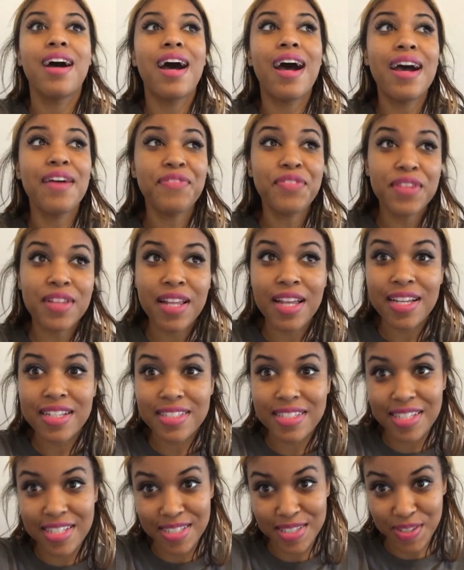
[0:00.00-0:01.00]
I feel
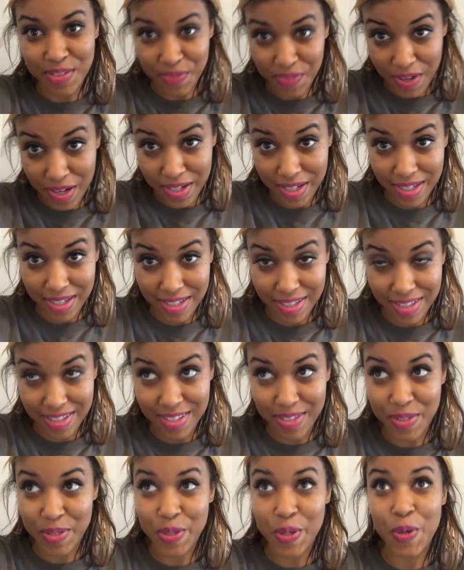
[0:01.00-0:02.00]
like testifying.
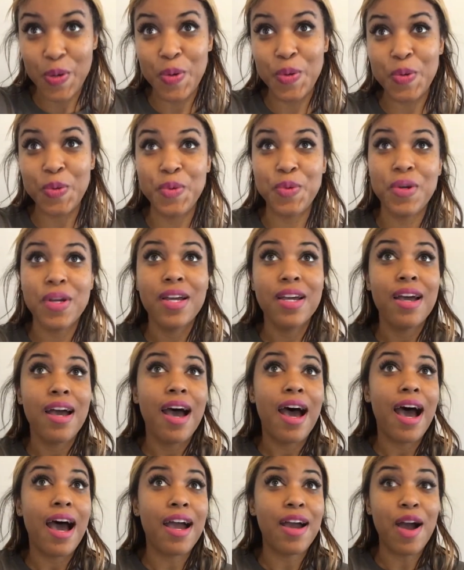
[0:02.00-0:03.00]
You know,
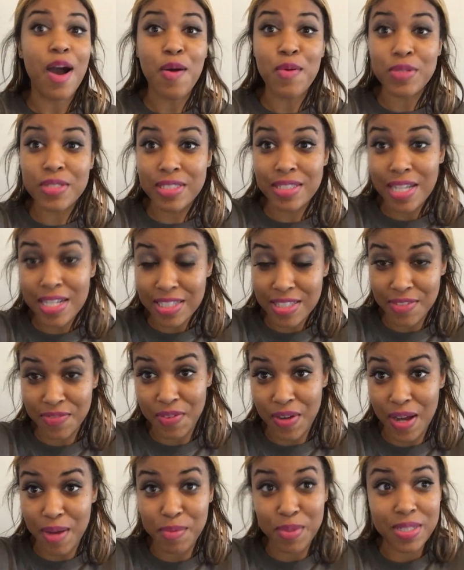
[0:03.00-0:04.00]
I always
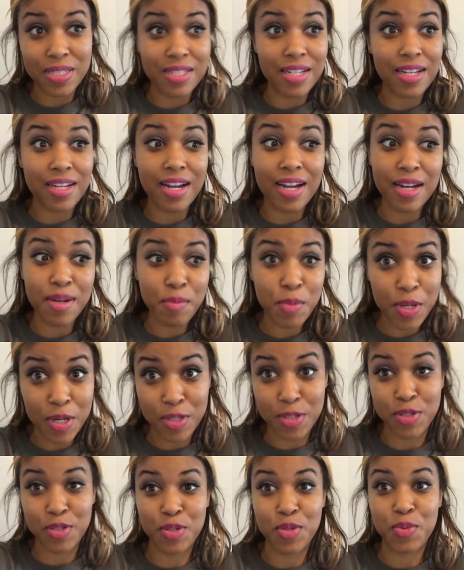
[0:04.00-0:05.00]
testify. I'm just that kind of
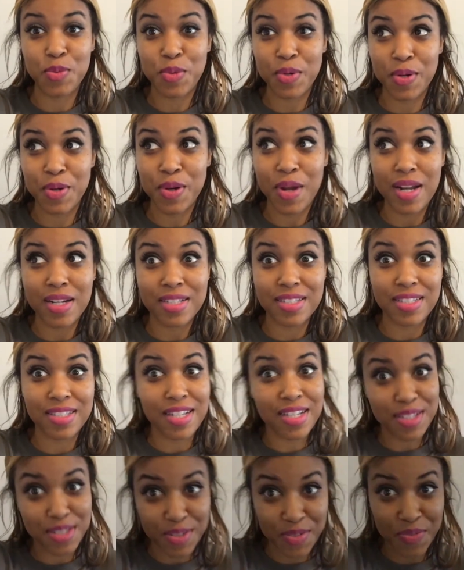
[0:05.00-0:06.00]
minister where I just
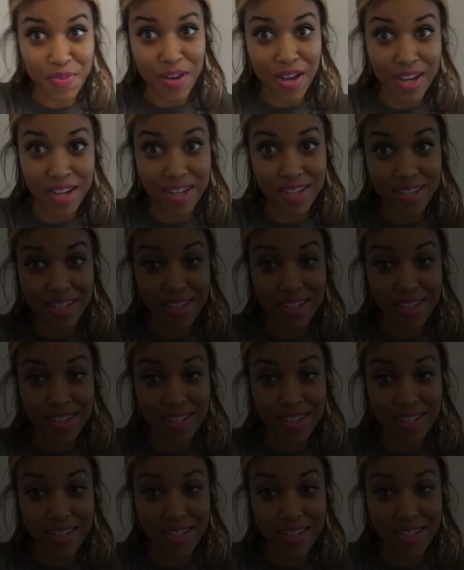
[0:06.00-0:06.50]
testify.